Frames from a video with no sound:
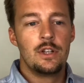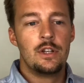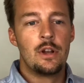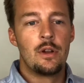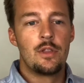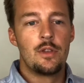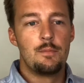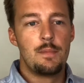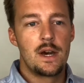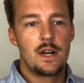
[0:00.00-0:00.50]

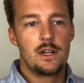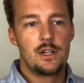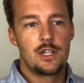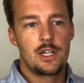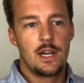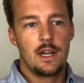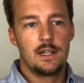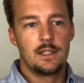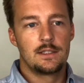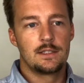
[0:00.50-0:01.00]
the better
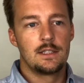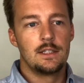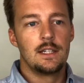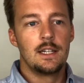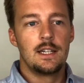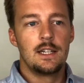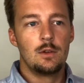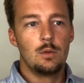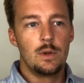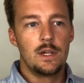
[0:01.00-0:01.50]
chance
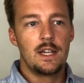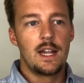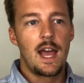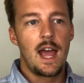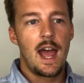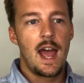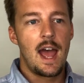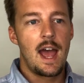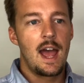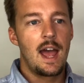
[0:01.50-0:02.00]
Clay Guida
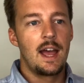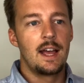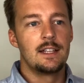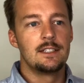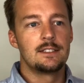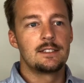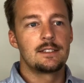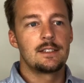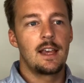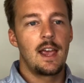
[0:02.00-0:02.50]

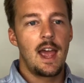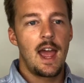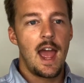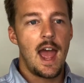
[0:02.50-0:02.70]
has